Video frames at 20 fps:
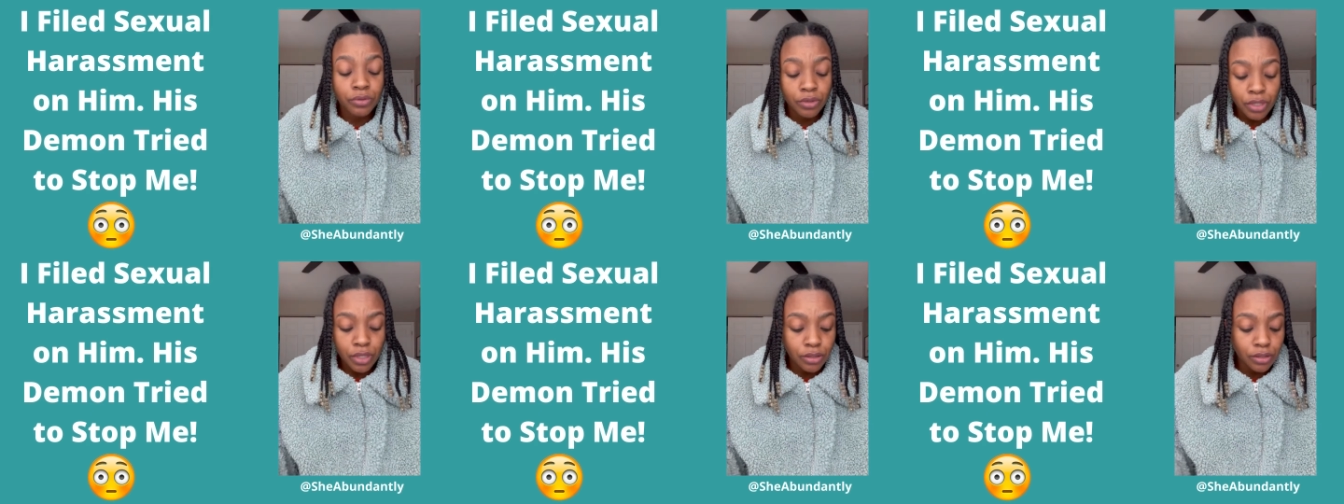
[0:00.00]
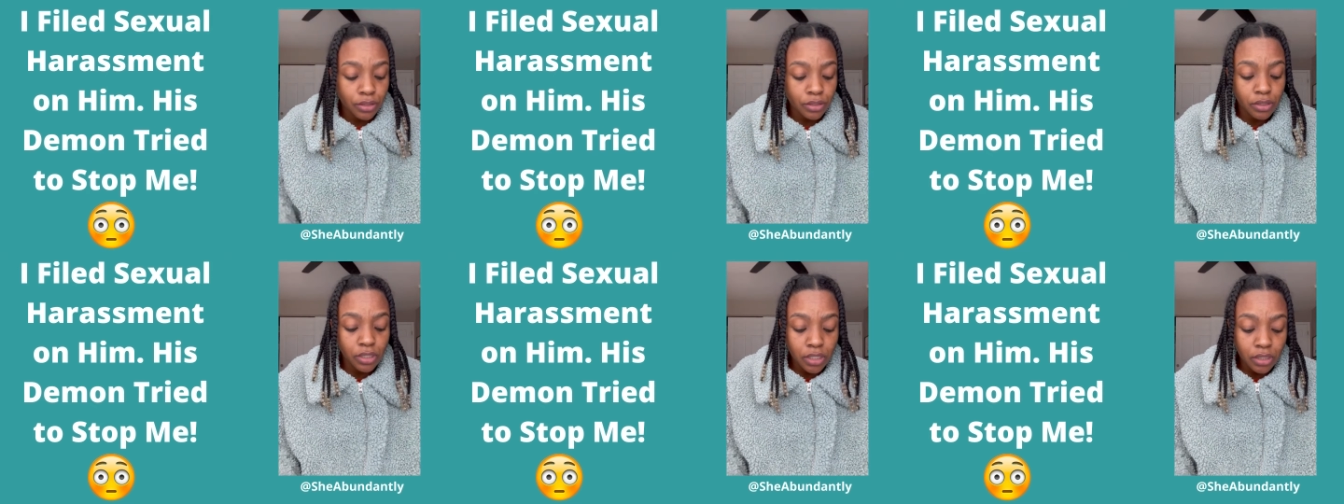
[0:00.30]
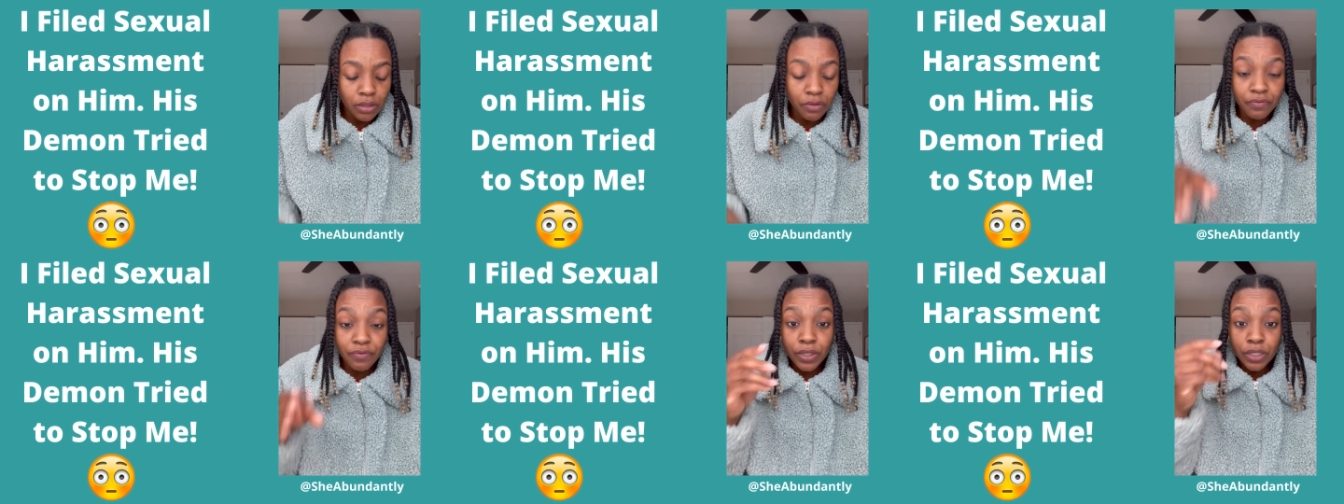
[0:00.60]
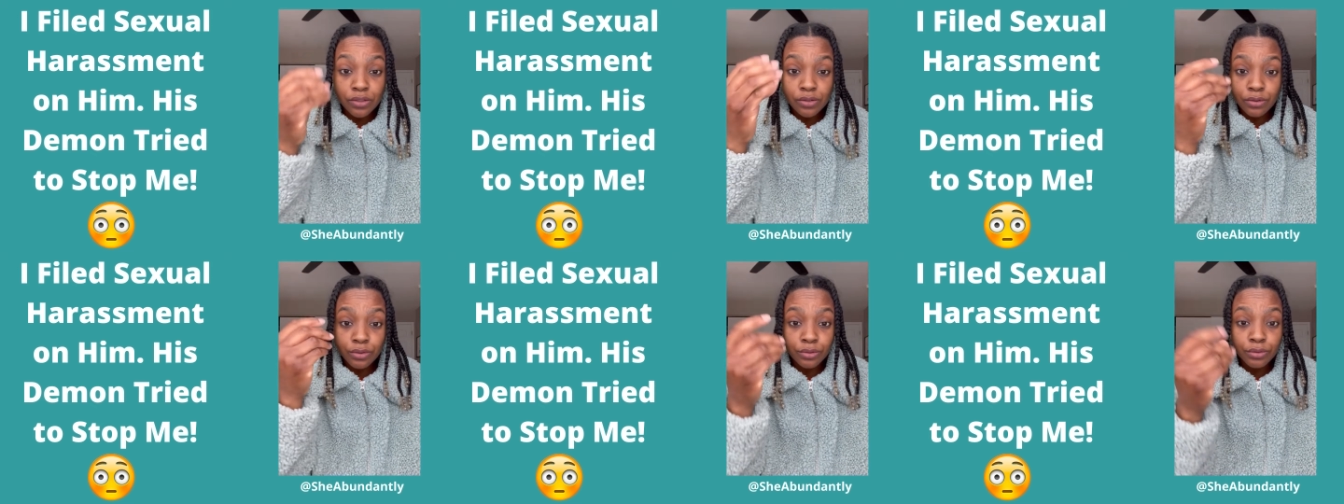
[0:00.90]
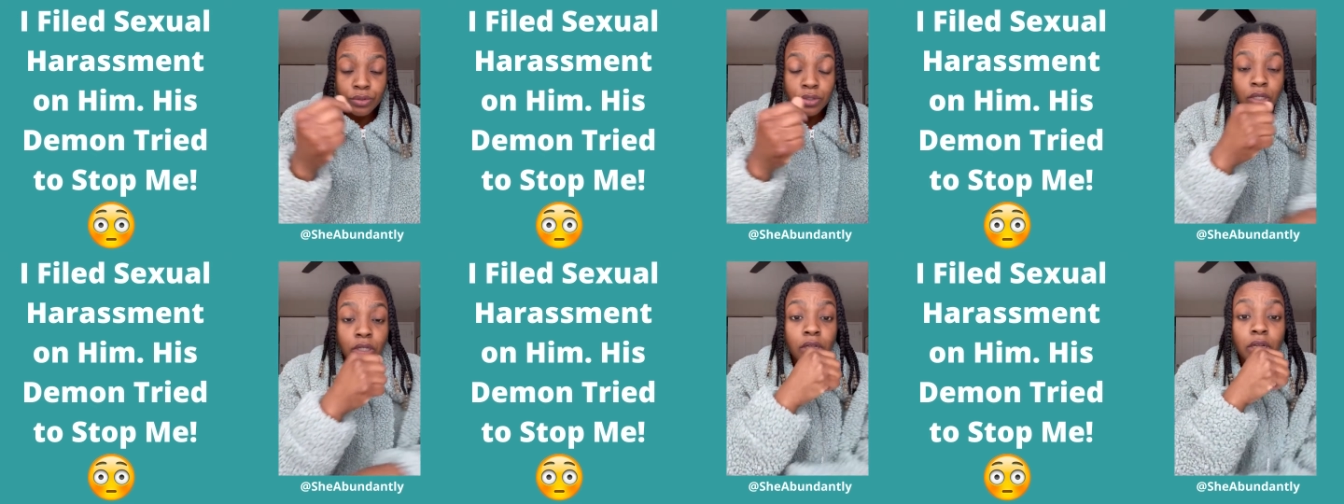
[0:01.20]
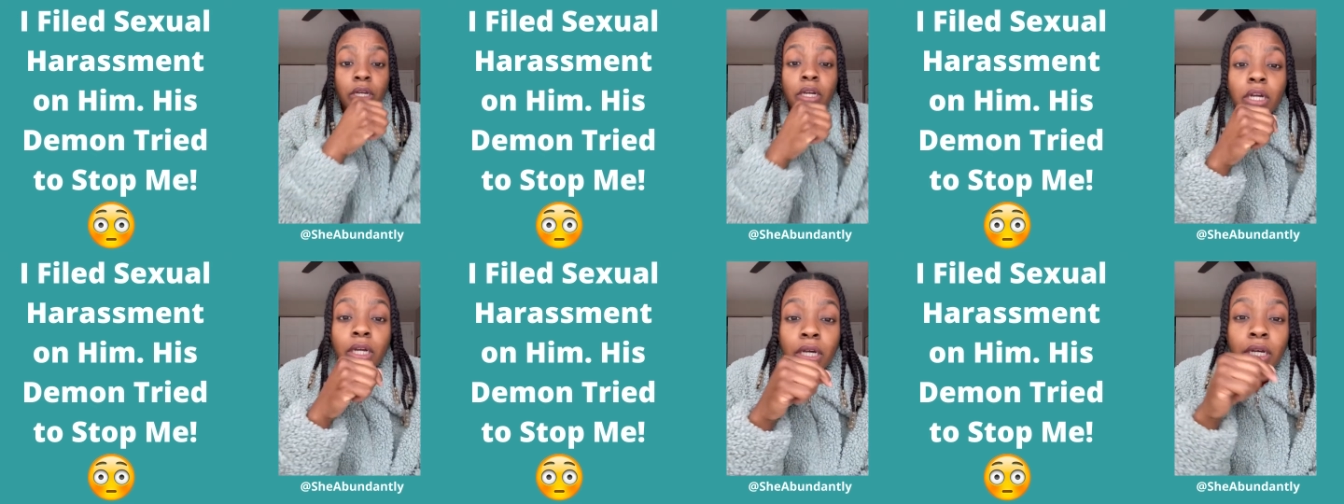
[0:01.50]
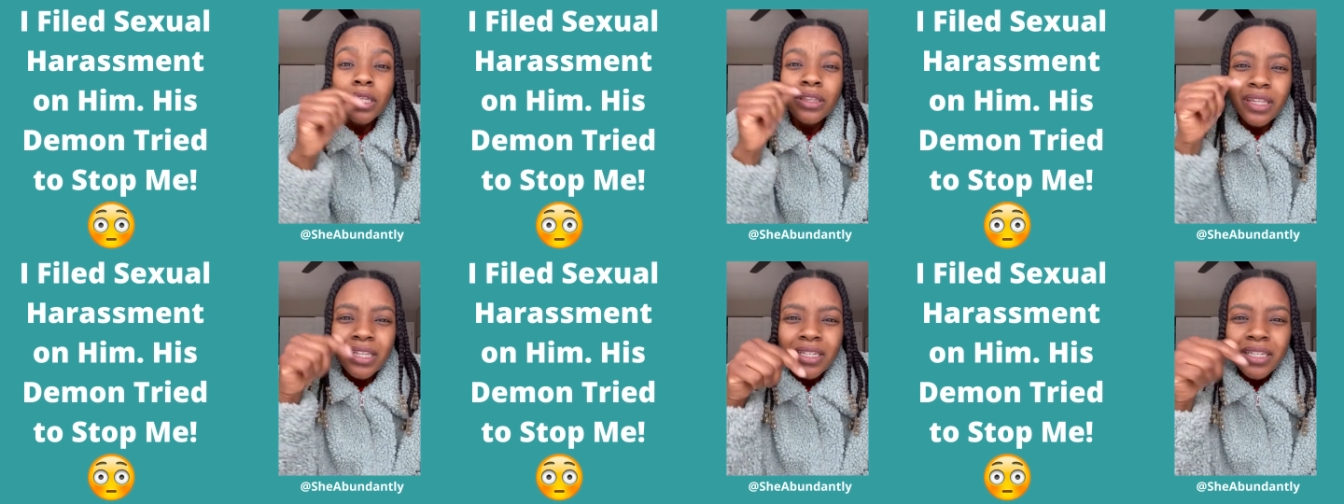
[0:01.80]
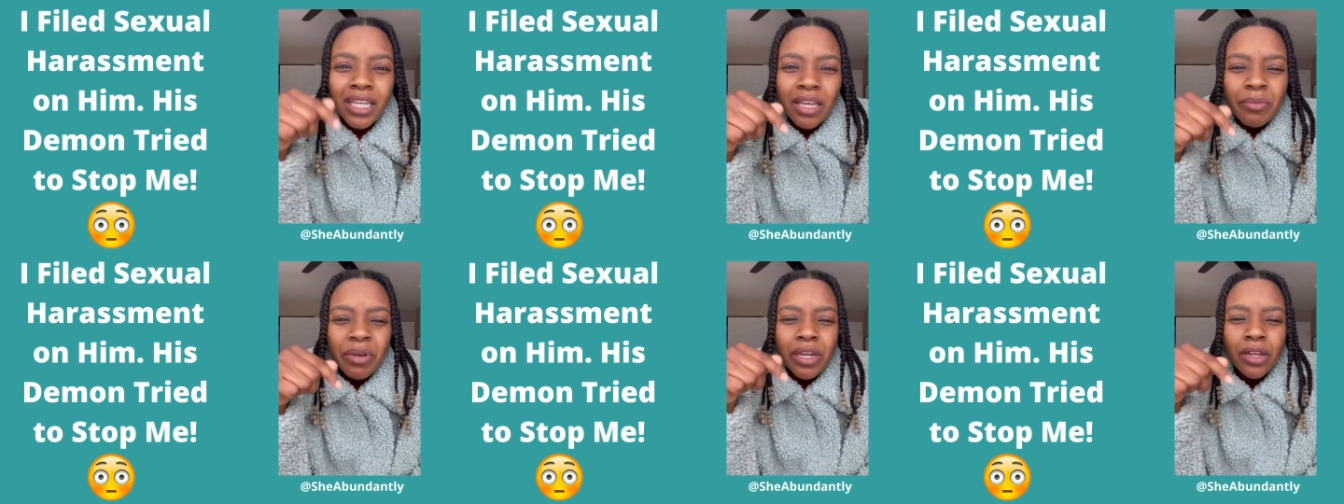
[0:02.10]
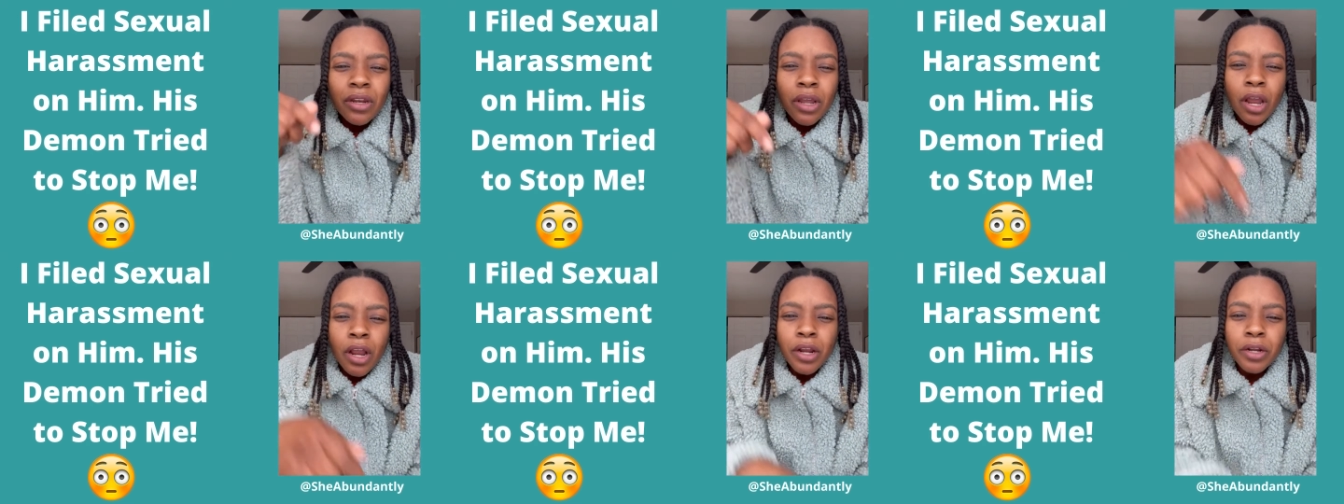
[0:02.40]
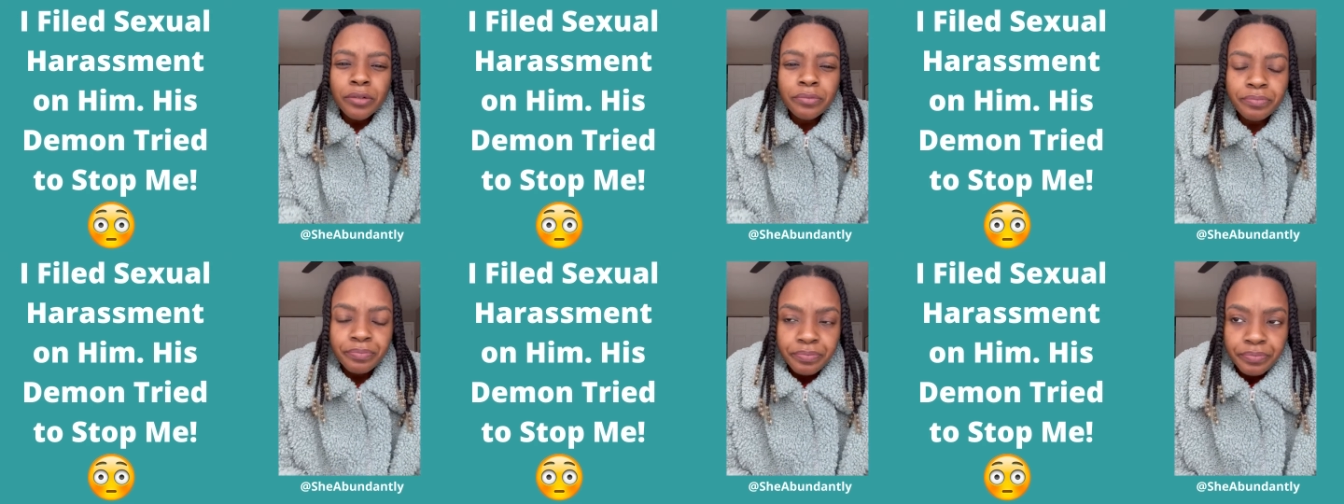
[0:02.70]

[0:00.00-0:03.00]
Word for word: than the than the physical. The demon in her